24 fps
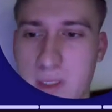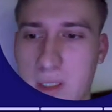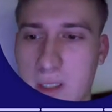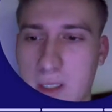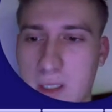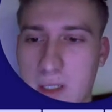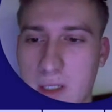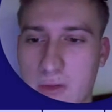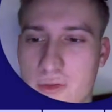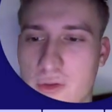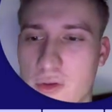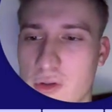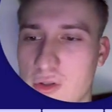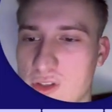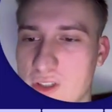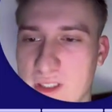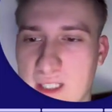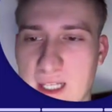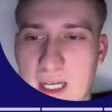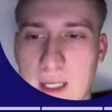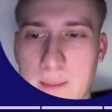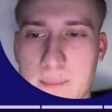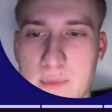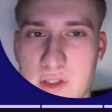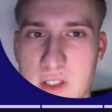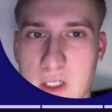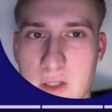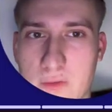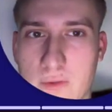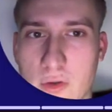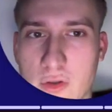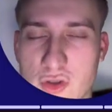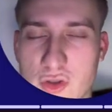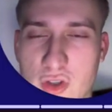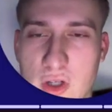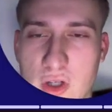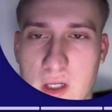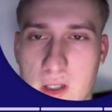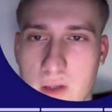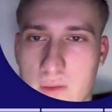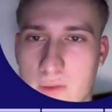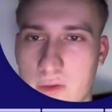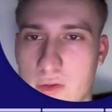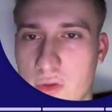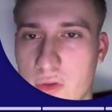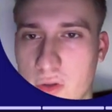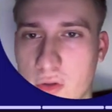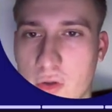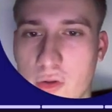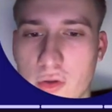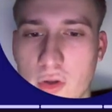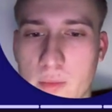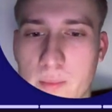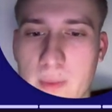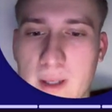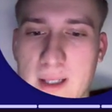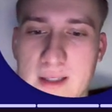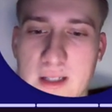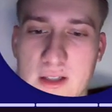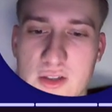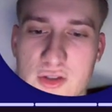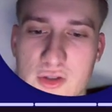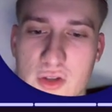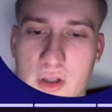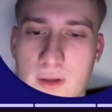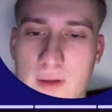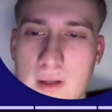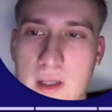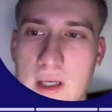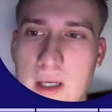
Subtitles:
Of course, it happens. Are we on track? Are we doing good or bad? And so on.